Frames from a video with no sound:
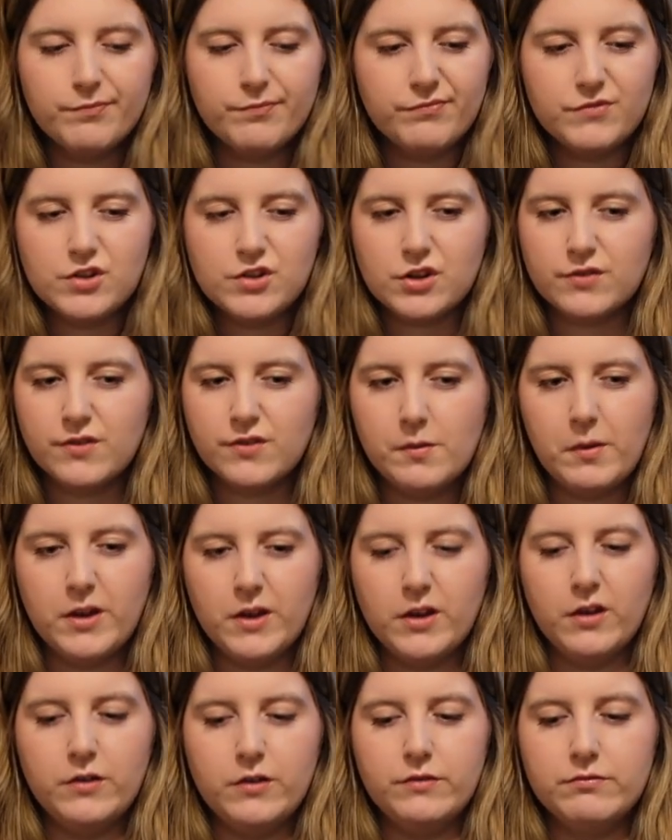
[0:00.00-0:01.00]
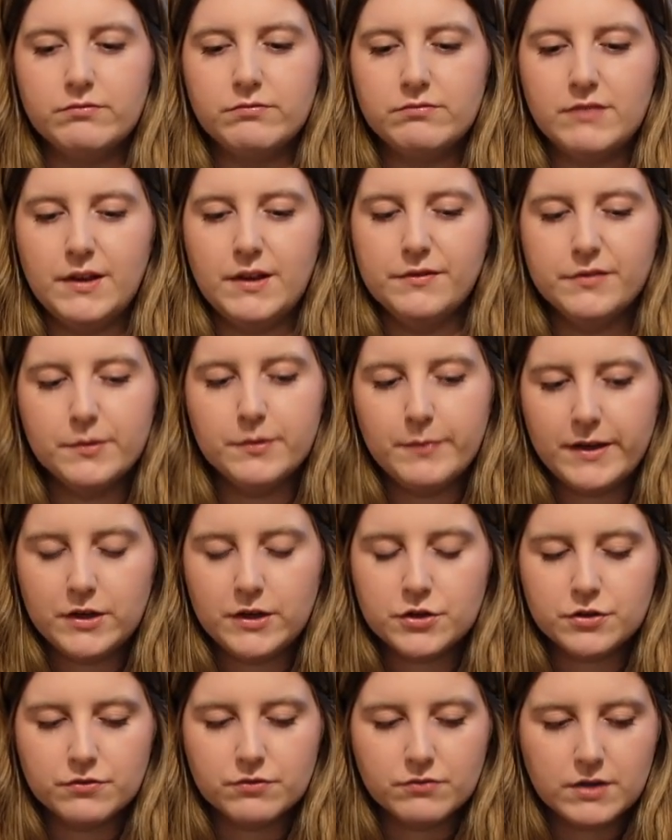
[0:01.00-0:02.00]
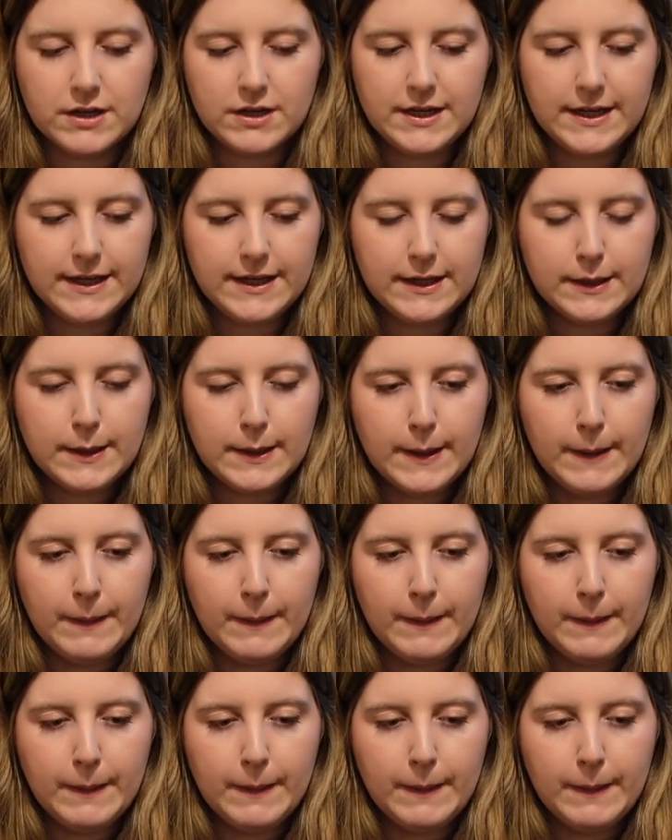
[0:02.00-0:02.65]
just for my own information really.